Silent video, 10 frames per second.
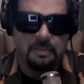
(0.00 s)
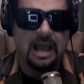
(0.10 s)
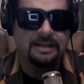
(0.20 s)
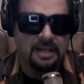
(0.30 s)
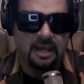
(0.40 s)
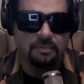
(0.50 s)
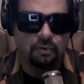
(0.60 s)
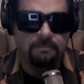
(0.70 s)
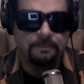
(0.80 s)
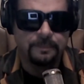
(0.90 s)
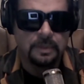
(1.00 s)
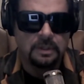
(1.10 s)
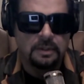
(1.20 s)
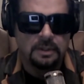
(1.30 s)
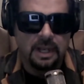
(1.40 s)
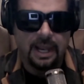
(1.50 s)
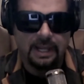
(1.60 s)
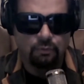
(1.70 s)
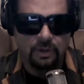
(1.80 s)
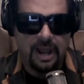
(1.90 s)
my table.
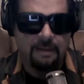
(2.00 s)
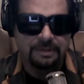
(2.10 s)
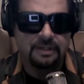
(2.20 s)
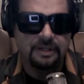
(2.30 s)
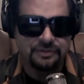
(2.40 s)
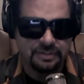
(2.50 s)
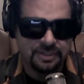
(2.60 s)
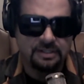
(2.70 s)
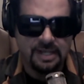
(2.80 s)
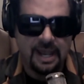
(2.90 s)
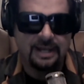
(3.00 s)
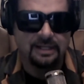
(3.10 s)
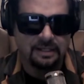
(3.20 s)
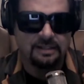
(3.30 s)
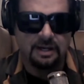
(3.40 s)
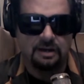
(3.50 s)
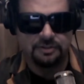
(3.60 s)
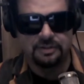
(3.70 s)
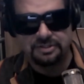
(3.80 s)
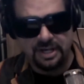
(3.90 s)
And what happened is the satanic
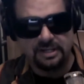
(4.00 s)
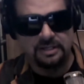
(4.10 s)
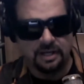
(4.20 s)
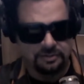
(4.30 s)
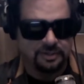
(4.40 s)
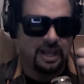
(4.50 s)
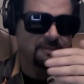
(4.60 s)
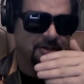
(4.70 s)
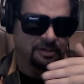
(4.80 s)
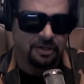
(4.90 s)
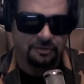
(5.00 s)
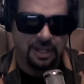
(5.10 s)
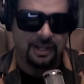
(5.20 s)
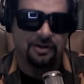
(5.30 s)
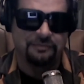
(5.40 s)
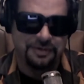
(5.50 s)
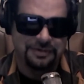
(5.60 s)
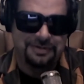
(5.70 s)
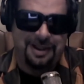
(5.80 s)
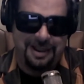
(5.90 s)
character, a Satan character, came and did cocaine off
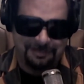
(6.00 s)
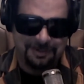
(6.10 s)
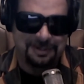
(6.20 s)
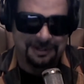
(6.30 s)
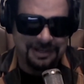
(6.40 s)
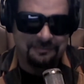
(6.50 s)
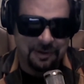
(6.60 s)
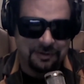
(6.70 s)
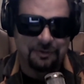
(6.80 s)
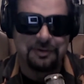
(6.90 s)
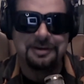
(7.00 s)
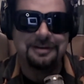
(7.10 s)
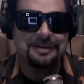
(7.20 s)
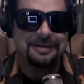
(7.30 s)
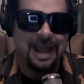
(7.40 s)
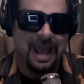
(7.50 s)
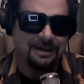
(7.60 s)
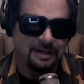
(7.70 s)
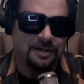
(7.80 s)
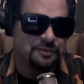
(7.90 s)
this table in Cleveland.
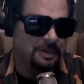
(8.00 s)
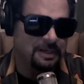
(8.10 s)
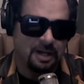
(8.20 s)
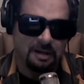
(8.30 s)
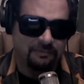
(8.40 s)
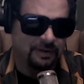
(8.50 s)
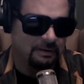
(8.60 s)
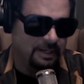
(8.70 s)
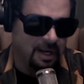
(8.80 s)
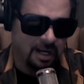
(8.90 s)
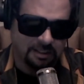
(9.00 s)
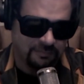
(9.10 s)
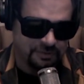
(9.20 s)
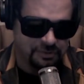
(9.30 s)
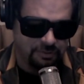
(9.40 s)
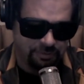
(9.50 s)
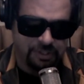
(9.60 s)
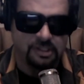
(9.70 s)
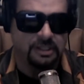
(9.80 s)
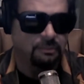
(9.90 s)
And it has become a very controversial
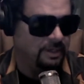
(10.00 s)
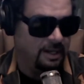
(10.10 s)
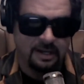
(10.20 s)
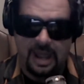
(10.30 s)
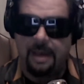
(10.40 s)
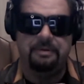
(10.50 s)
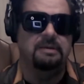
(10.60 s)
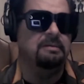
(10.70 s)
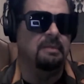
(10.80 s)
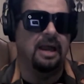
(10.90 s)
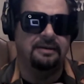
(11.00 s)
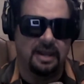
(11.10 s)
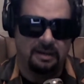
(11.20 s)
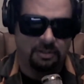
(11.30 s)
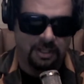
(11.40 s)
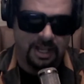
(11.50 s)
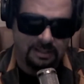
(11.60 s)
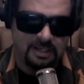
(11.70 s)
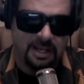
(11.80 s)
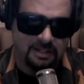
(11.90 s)
thing. It happened to be my table at
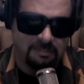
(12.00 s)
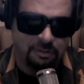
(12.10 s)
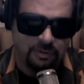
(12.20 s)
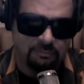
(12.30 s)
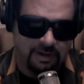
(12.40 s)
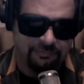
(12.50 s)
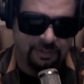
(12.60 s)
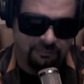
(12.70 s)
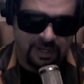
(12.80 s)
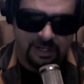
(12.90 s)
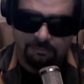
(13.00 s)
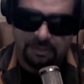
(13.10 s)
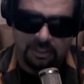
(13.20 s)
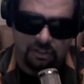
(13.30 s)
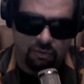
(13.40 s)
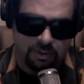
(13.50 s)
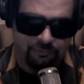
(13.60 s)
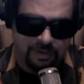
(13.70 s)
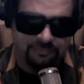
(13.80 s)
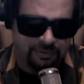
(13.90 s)
the NWA wrestling event, Billy
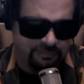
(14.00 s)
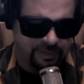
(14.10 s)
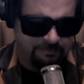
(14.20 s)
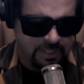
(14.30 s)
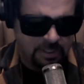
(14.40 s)
Corgan's wrestling event.